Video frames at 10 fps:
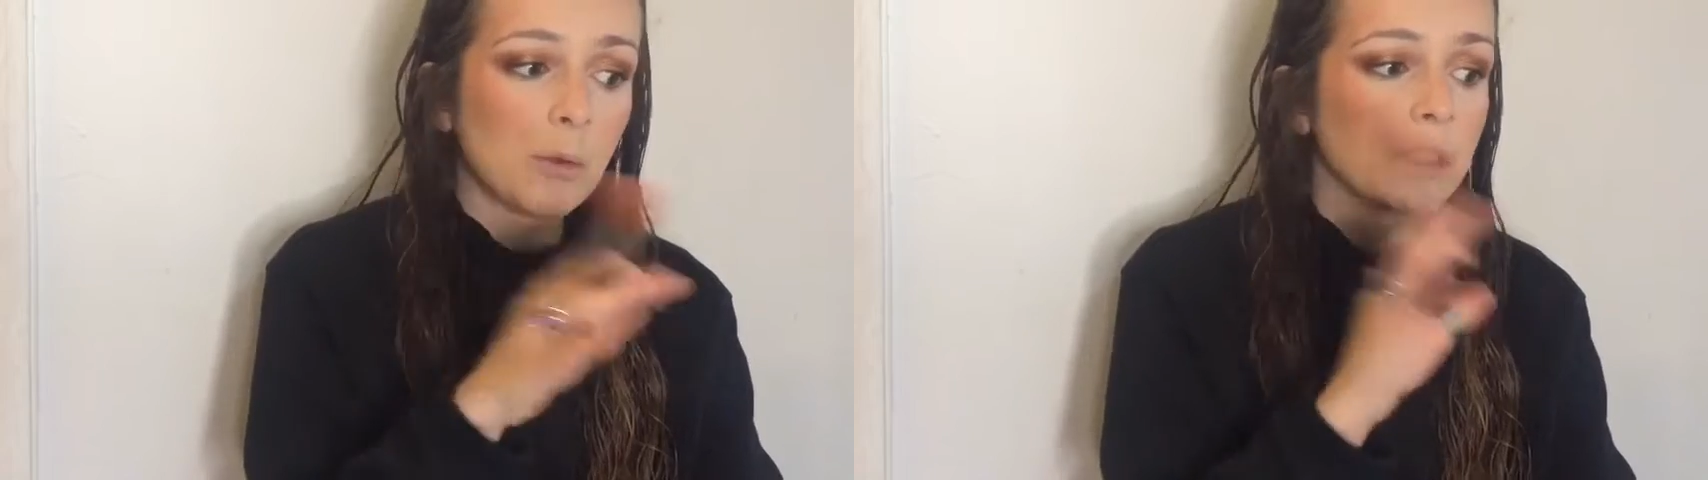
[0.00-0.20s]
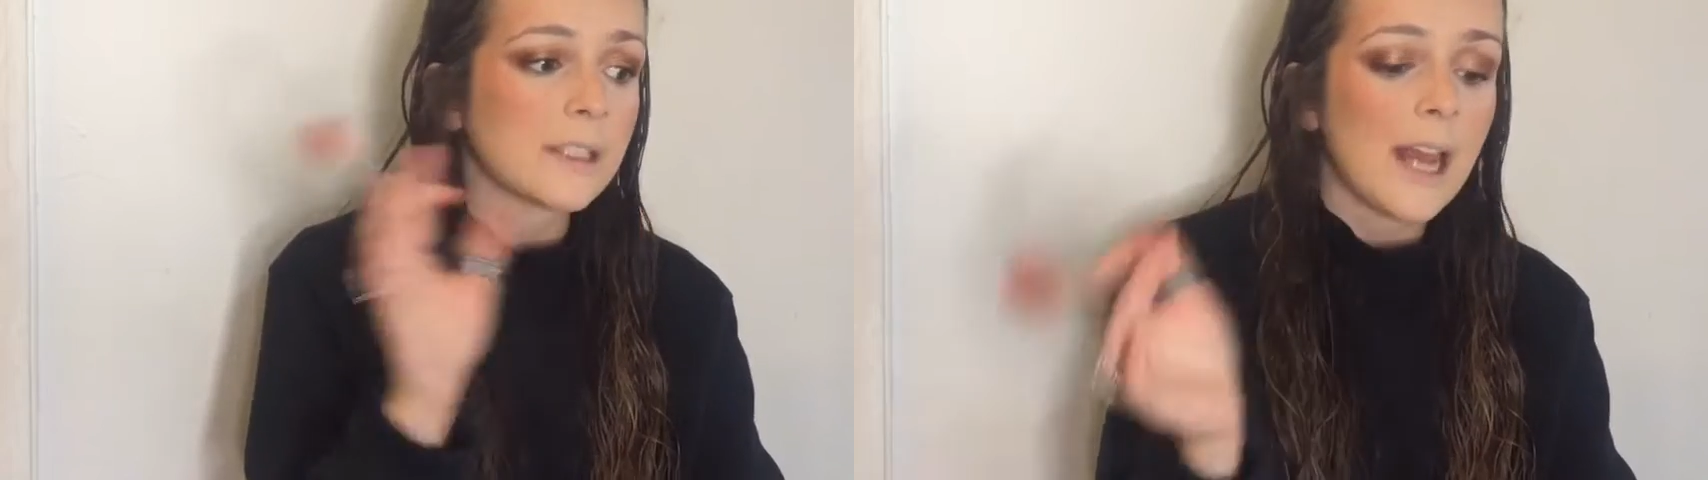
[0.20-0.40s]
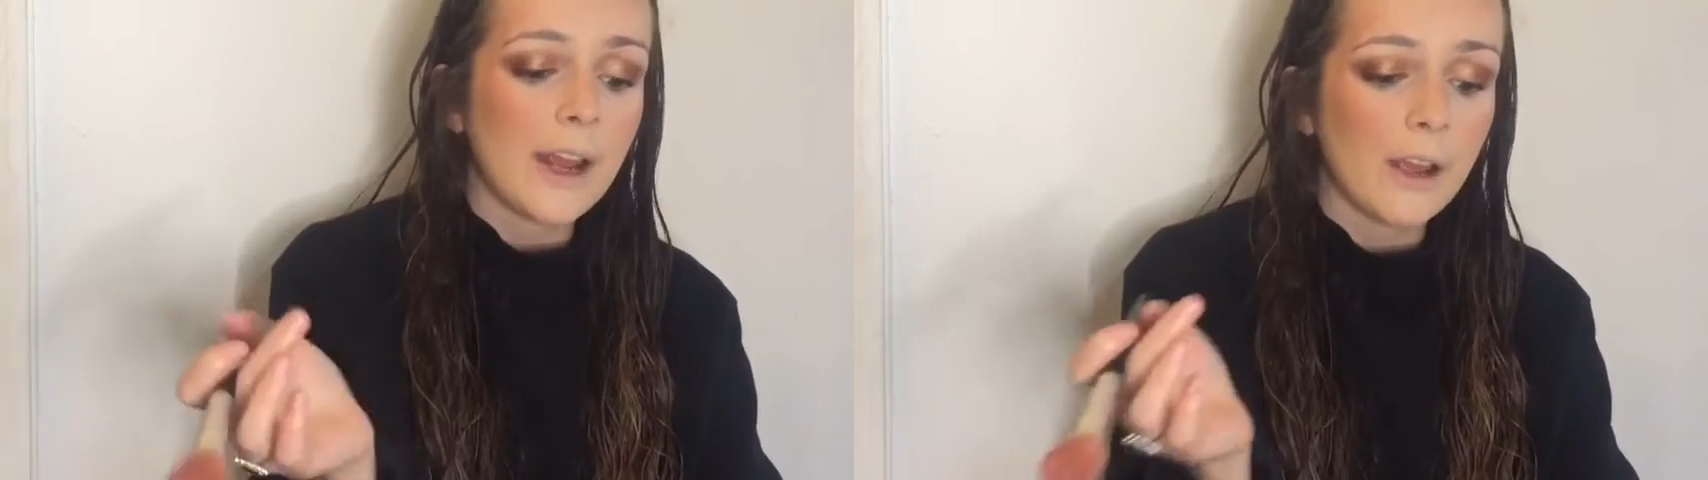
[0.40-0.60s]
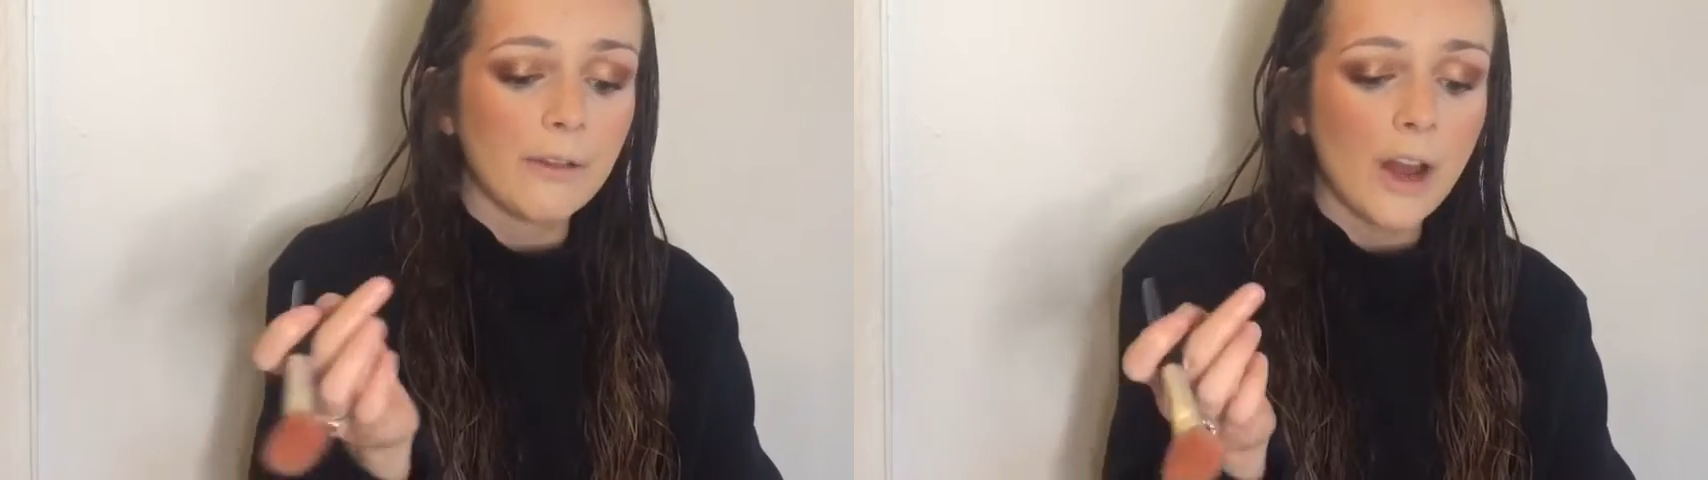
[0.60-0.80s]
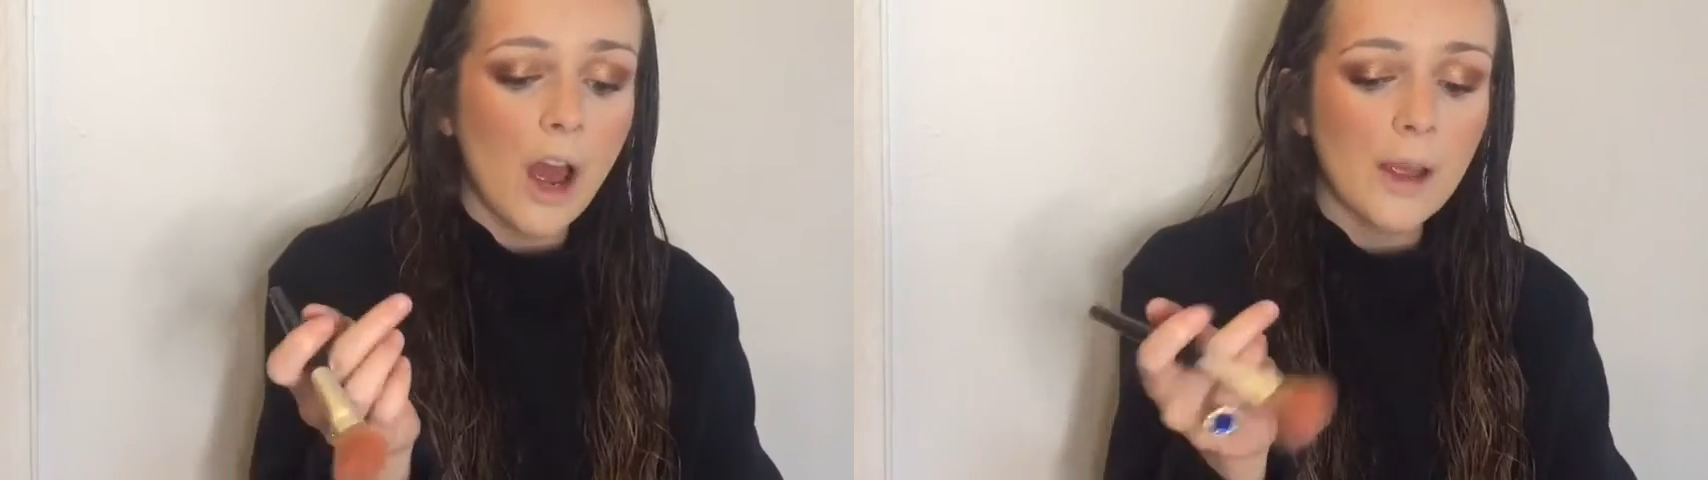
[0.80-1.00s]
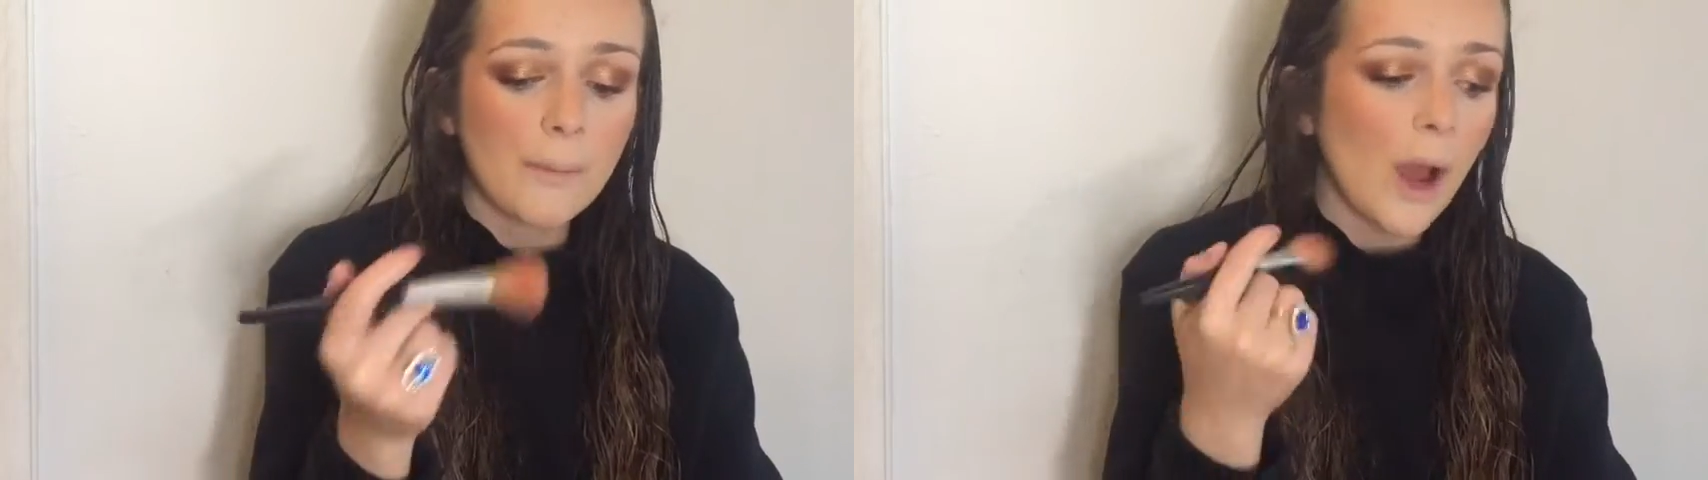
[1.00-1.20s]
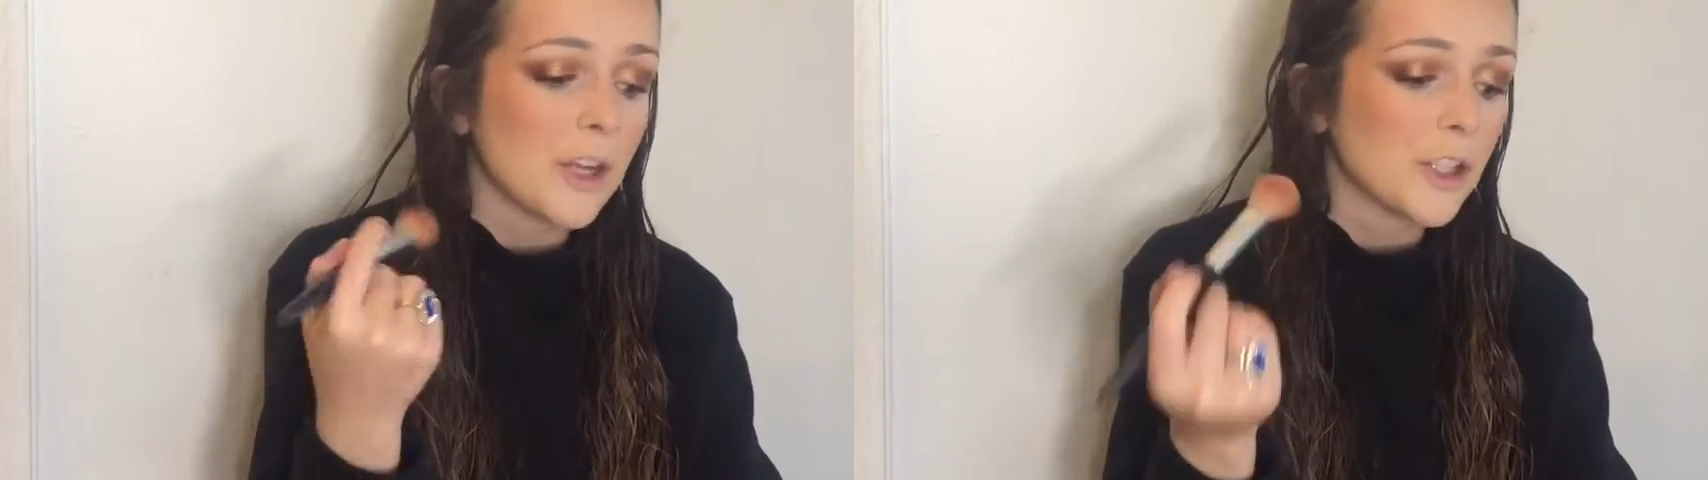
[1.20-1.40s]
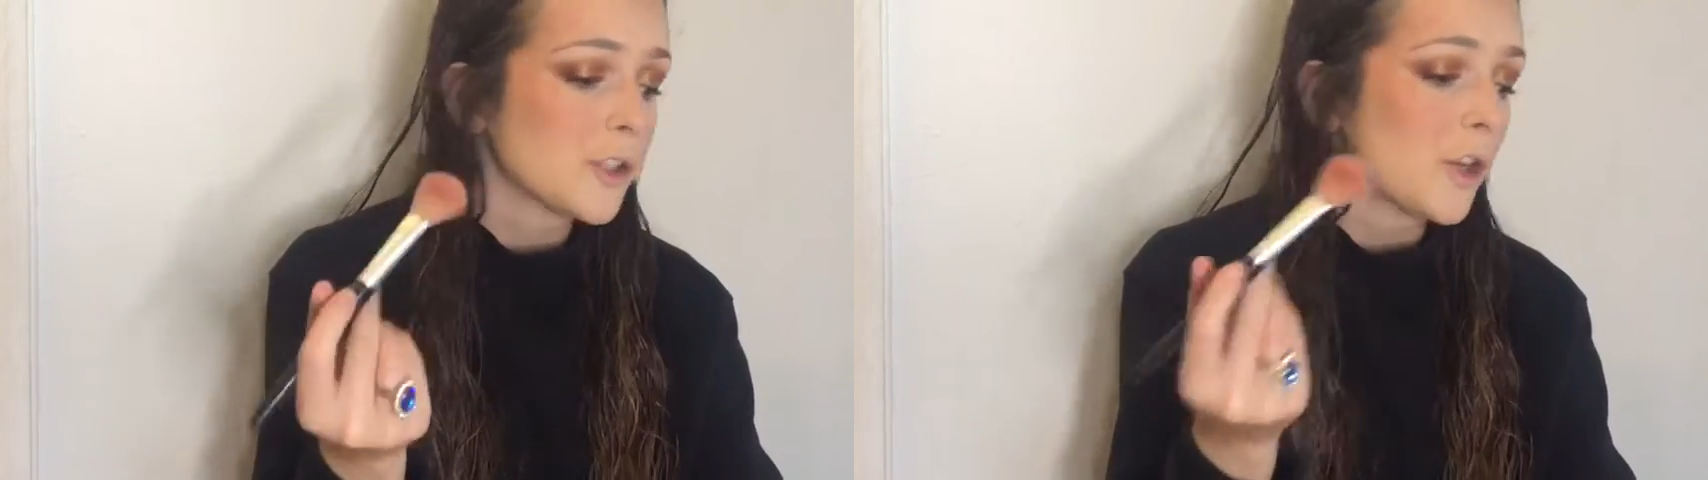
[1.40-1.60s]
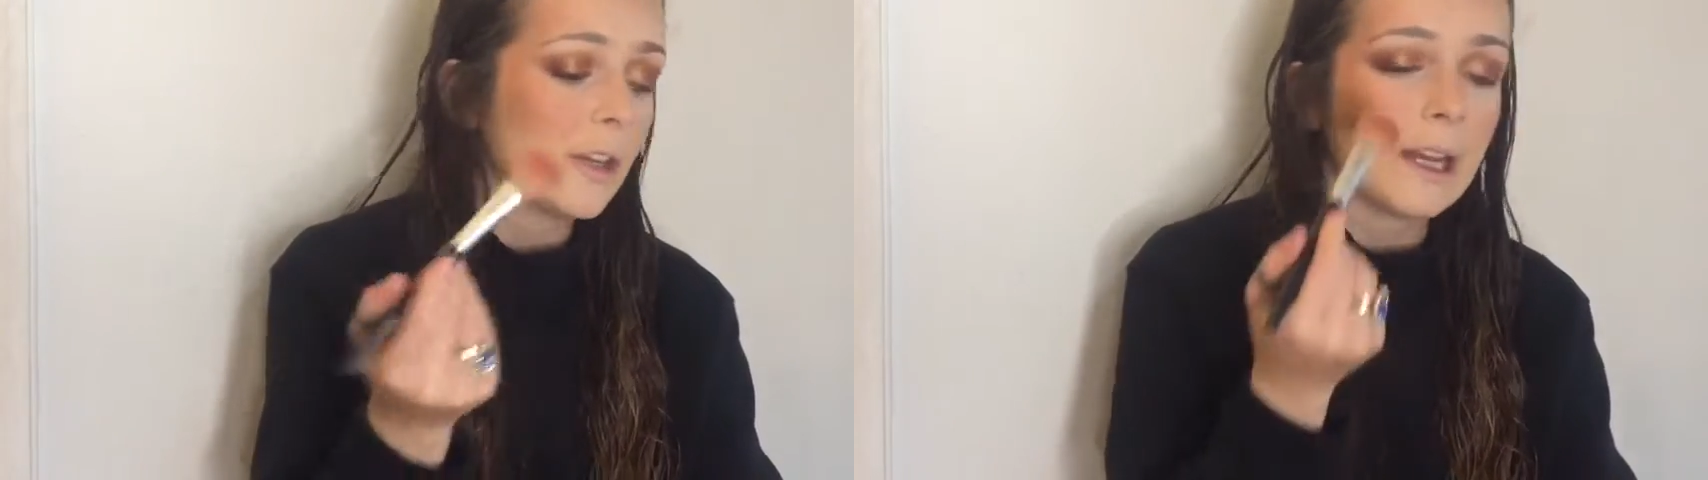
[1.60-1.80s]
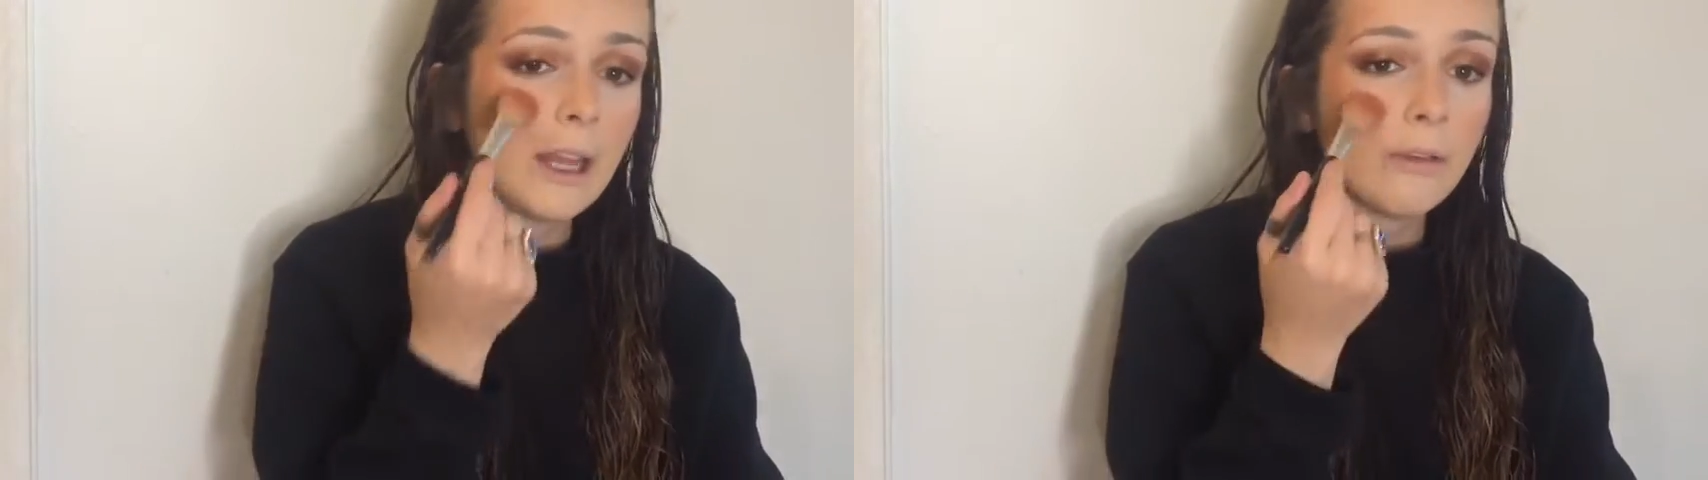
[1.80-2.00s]
I wasn't staying overnight, but I just
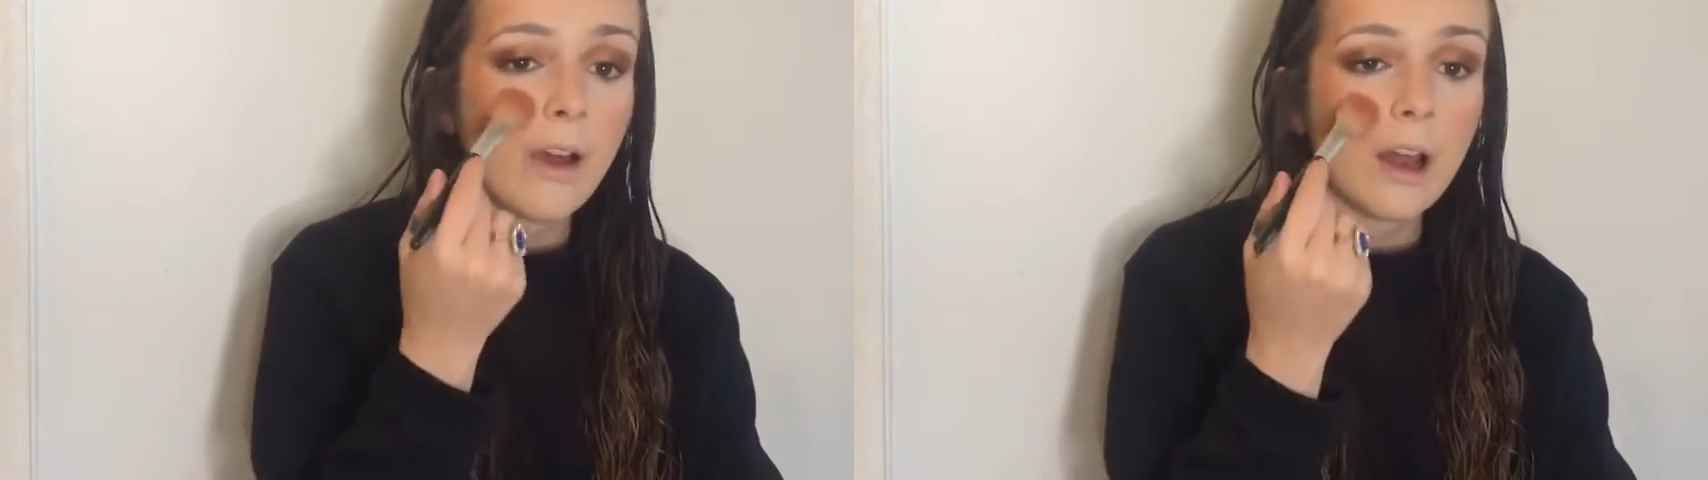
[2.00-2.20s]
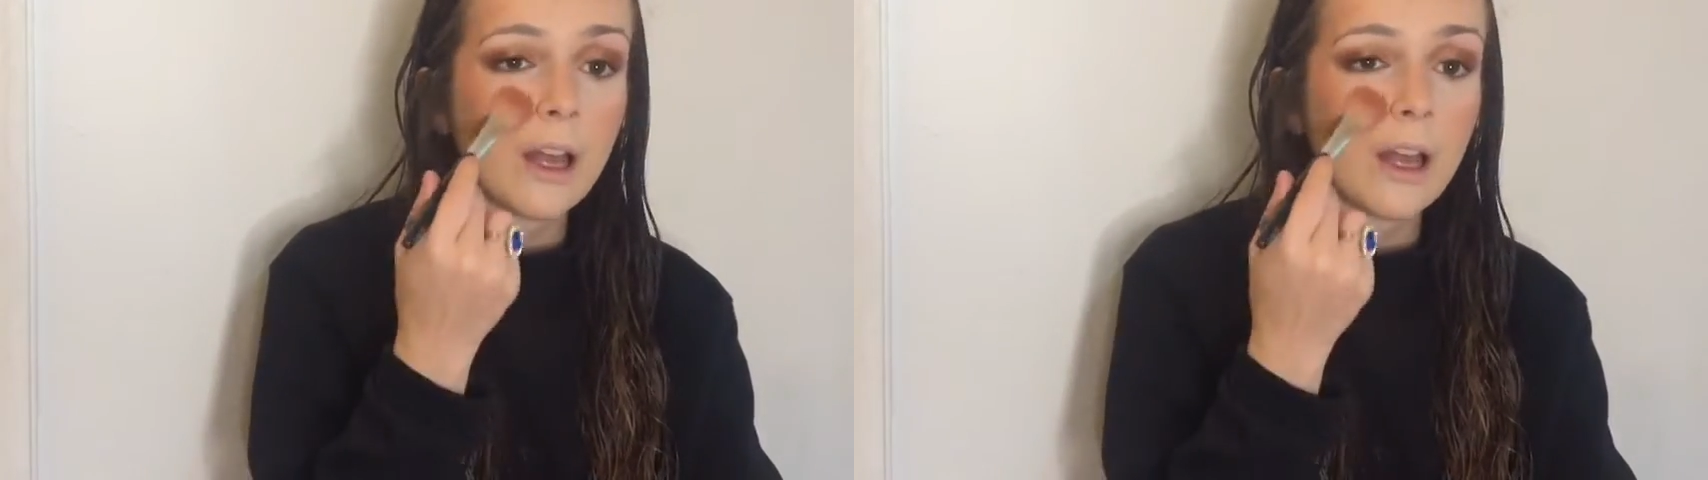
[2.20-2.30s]
couldn't leave her.